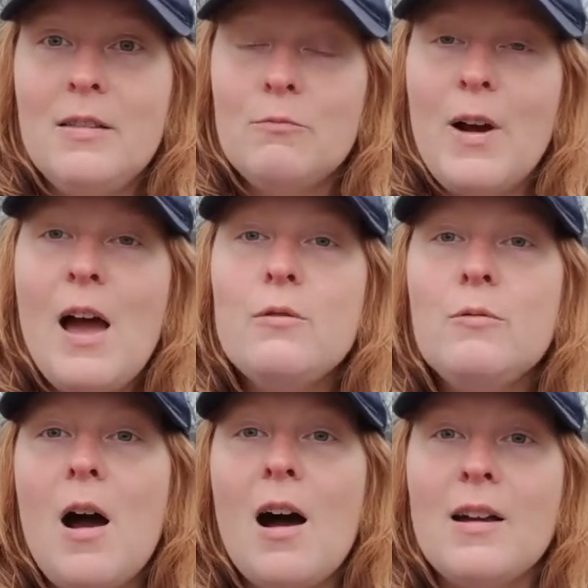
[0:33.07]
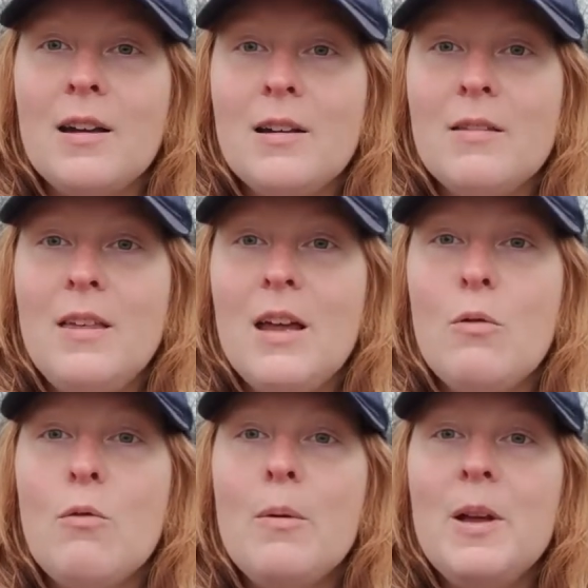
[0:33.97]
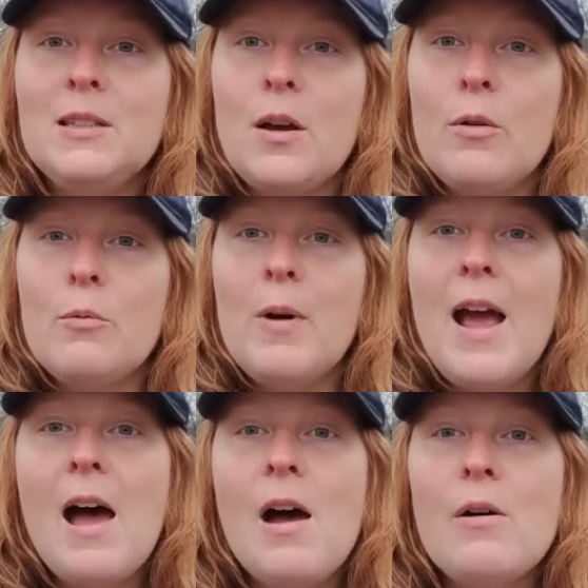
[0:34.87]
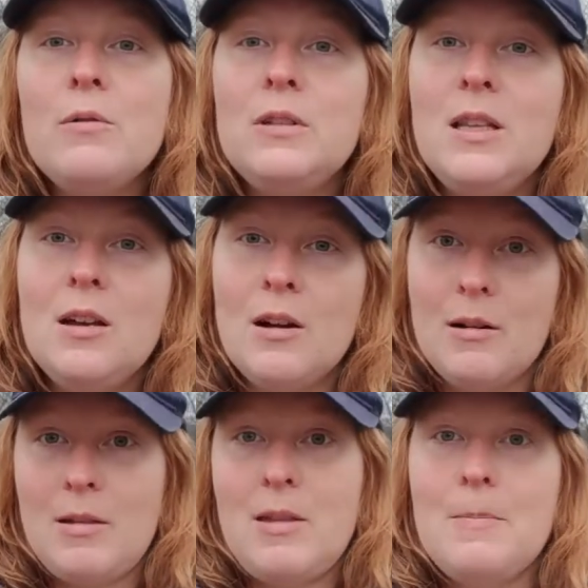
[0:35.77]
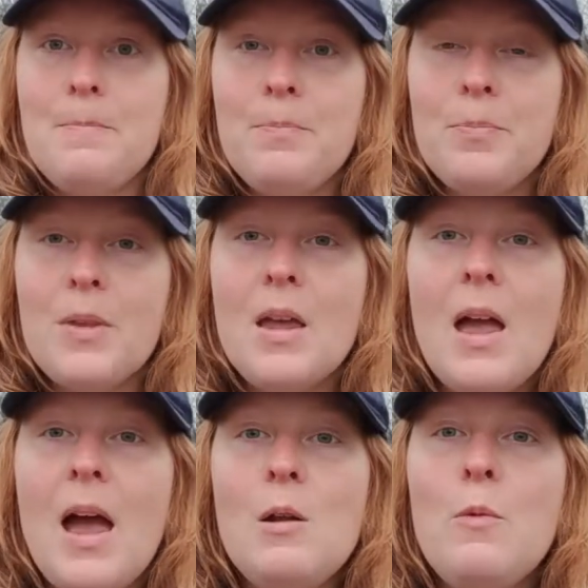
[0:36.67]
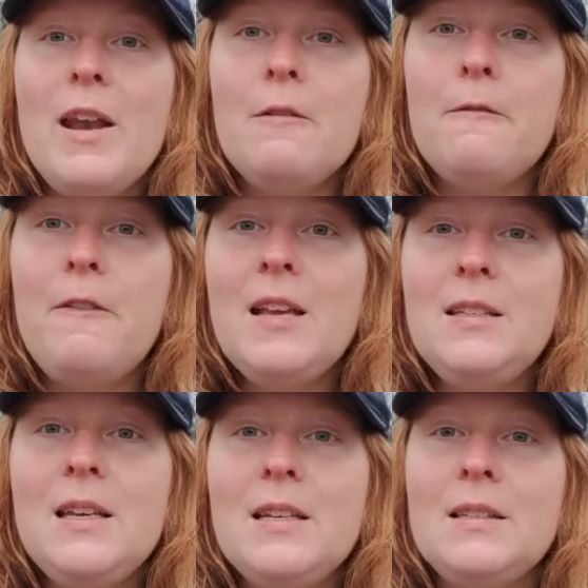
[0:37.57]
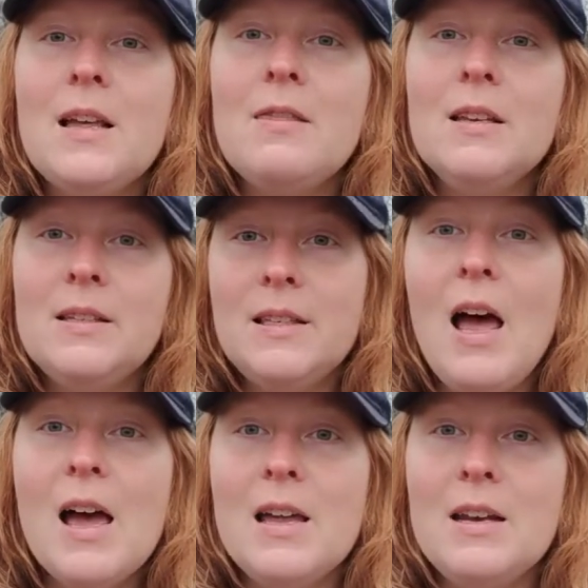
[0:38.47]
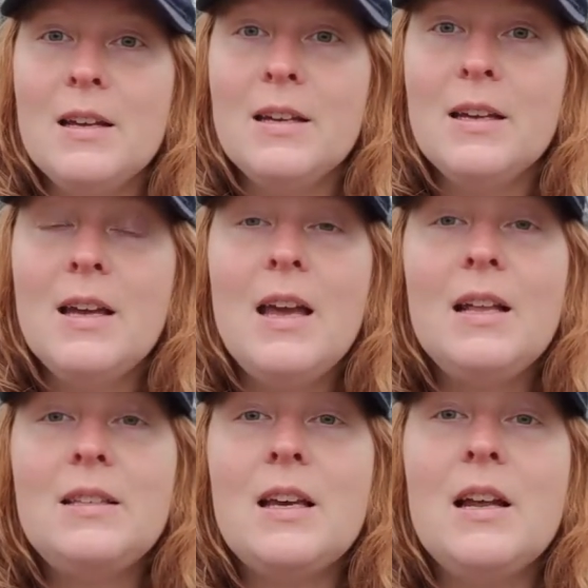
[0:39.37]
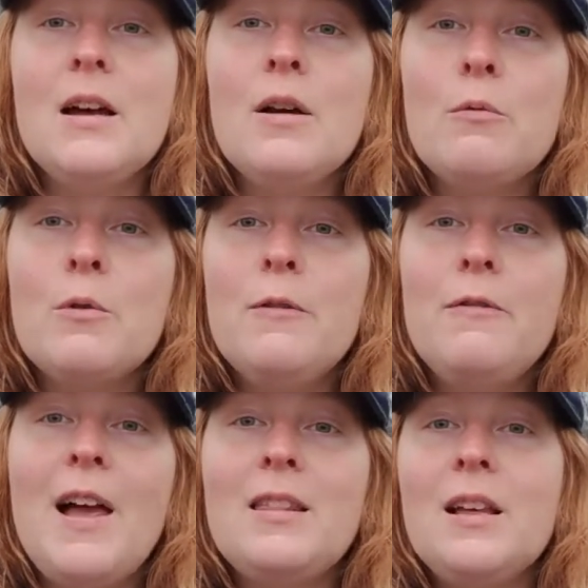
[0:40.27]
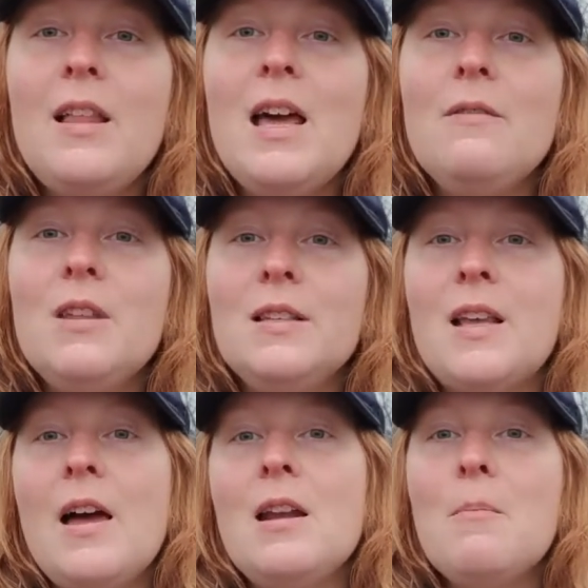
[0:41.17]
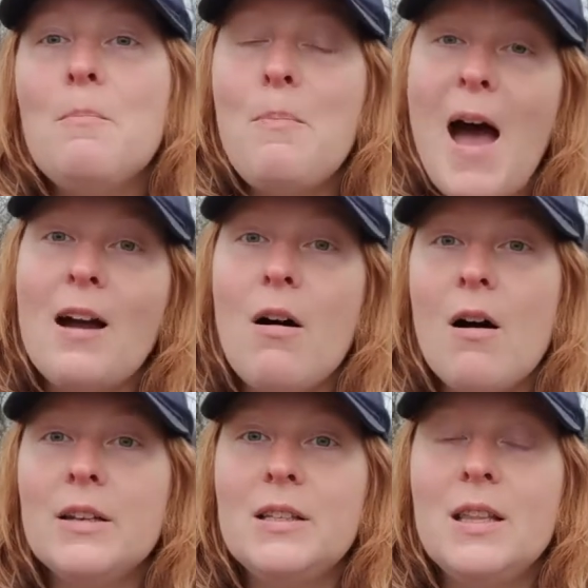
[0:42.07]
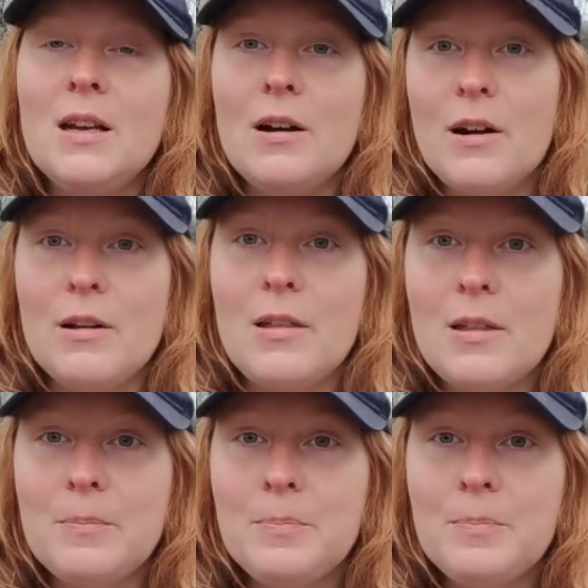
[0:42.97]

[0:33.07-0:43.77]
round rock that orbits around the Earth. And when it faces the sun, it's going to reflect the light of the sun back onto the Earth.